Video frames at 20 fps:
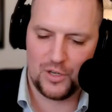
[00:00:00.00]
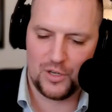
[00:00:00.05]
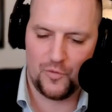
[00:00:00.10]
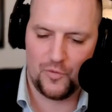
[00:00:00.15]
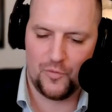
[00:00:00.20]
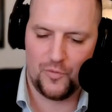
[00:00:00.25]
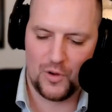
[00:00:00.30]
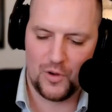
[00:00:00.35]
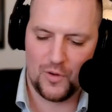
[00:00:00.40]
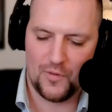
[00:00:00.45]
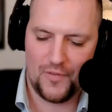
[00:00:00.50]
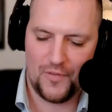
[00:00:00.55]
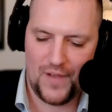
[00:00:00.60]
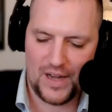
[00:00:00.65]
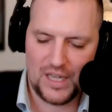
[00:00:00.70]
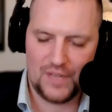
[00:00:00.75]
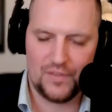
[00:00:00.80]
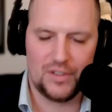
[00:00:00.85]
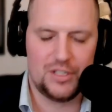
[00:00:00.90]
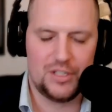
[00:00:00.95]
You've you've
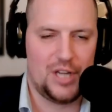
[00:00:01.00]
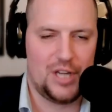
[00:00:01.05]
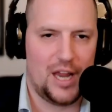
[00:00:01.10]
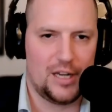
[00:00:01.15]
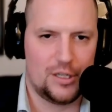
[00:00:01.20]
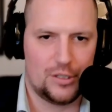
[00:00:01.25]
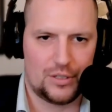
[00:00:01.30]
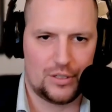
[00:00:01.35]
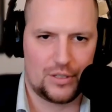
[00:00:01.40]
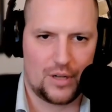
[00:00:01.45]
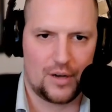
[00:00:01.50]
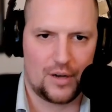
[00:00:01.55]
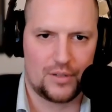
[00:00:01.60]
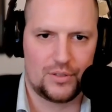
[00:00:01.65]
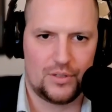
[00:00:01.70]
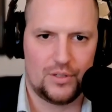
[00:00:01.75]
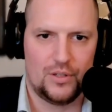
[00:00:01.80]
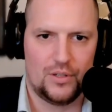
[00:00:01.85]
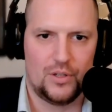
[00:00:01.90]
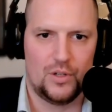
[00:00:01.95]
effectively changed your
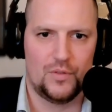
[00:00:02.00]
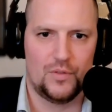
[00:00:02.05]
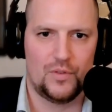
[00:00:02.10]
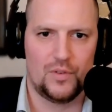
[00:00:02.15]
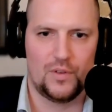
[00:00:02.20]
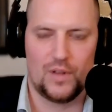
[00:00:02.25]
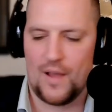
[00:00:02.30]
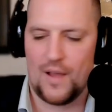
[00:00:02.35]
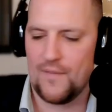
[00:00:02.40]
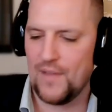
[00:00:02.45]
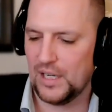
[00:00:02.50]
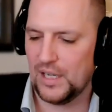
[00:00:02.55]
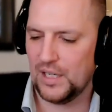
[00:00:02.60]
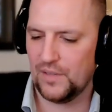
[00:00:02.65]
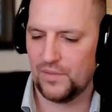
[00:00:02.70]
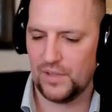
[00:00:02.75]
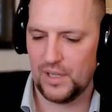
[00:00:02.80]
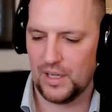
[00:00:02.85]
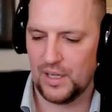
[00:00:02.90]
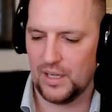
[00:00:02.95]
stars. You've yep.
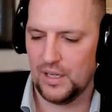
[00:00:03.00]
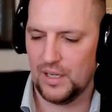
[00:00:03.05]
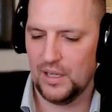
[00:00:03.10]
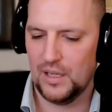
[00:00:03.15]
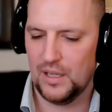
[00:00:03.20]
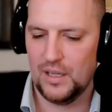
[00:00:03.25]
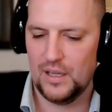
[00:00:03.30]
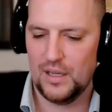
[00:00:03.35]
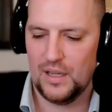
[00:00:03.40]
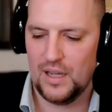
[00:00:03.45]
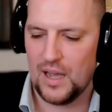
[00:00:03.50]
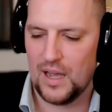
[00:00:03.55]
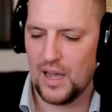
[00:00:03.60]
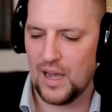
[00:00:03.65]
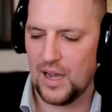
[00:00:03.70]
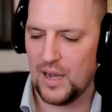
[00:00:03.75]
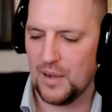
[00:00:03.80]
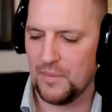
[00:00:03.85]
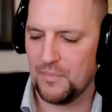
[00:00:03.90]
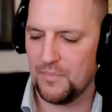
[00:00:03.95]
effectively,
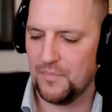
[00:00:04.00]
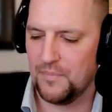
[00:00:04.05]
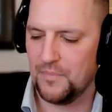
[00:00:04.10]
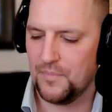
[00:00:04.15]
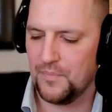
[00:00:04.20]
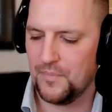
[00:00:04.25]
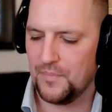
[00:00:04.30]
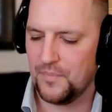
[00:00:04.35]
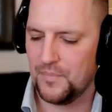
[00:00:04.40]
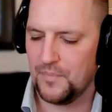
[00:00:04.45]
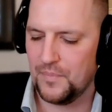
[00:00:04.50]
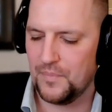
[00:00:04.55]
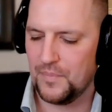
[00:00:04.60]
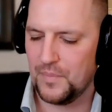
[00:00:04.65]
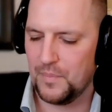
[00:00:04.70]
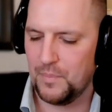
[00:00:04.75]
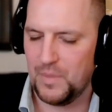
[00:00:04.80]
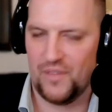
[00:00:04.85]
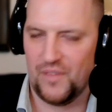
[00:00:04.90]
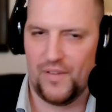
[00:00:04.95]
um,
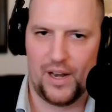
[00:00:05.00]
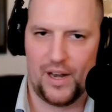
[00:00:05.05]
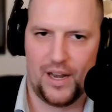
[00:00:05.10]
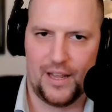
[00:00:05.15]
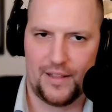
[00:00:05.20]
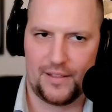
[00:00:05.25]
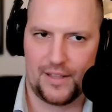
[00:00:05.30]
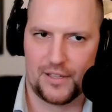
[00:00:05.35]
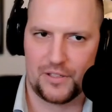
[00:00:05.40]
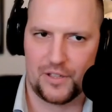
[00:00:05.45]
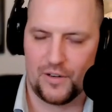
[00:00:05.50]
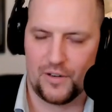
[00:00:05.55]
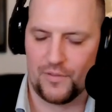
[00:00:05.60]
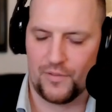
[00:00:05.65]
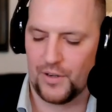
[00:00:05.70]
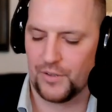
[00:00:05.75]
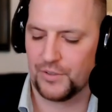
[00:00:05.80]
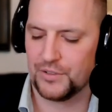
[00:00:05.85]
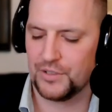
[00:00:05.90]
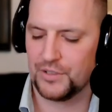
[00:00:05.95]
big fan of Heath Ledger here,
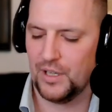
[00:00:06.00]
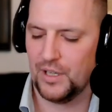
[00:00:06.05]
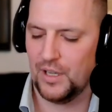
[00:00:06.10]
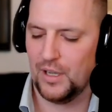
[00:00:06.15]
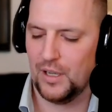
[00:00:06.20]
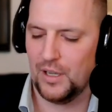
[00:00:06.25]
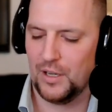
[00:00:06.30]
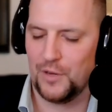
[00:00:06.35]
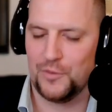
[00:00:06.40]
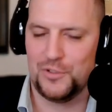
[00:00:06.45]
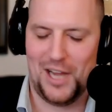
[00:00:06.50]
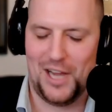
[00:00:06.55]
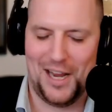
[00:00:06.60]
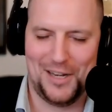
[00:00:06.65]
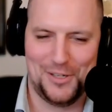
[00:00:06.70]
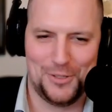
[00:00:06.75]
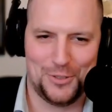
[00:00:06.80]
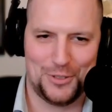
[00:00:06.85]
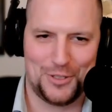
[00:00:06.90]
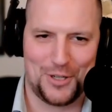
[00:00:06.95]
folks. You
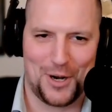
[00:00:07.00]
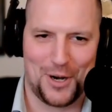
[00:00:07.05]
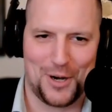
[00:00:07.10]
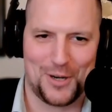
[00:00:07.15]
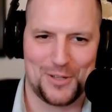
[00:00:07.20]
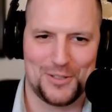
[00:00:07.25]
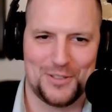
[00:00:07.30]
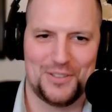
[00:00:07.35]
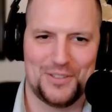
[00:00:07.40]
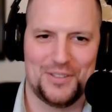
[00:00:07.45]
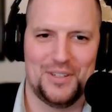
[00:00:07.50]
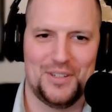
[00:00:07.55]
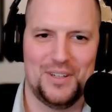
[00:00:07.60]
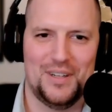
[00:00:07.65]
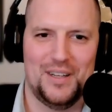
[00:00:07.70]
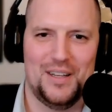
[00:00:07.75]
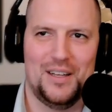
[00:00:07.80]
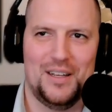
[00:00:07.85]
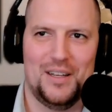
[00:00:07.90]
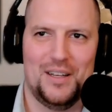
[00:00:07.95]
change your stars,
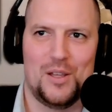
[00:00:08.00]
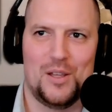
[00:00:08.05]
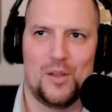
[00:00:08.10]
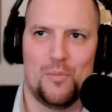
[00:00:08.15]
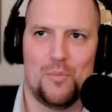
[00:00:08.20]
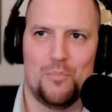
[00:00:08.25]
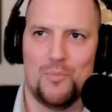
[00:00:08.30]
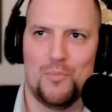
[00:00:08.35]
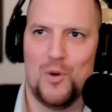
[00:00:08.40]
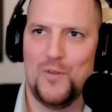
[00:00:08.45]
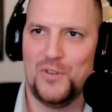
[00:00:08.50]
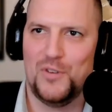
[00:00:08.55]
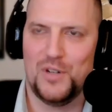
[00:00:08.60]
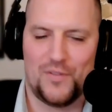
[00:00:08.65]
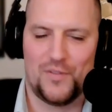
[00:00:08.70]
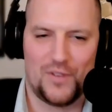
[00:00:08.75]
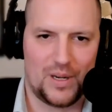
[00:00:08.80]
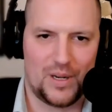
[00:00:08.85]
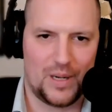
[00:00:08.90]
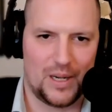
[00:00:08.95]
move to a
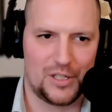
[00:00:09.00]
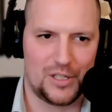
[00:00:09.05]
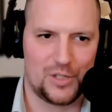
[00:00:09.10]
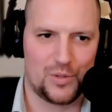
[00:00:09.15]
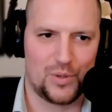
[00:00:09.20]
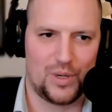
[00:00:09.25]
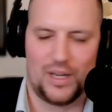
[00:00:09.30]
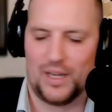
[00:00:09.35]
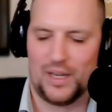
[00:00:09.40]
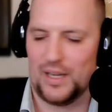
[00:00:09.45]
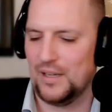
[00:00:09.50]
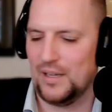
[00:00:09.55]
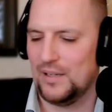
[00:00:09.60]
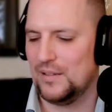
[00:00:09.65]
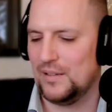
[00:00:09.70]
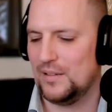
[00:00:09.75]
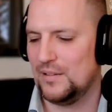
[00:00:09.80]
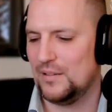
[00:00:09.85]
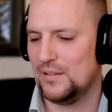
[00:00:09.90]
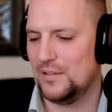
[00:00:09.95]
different country,
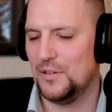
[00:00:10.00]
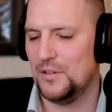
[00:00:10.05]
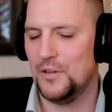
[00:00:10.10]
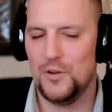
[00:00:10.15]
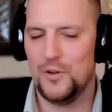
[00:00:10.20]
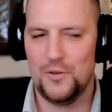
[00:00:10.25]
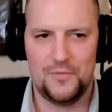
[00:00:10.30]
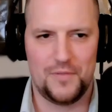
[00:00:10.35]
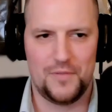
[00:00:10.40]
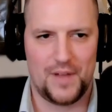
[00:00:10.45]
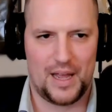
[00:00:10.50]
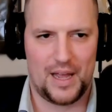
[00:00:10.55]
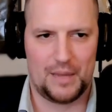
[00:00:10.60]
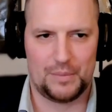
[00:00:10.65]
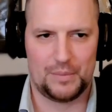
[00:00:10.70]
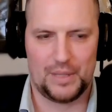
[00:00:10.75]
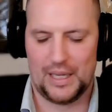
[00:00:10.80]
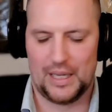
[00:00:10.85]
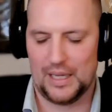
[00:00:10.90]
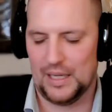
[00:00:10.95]
new
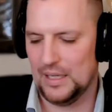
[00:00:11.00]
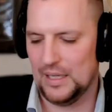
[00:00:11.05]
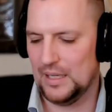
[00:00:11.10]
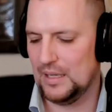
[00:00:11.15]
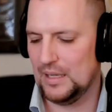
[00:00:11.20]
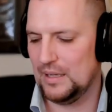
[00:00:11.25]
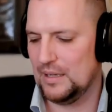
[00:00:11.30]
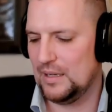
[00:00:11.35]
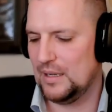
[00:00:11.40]
family. Yeah.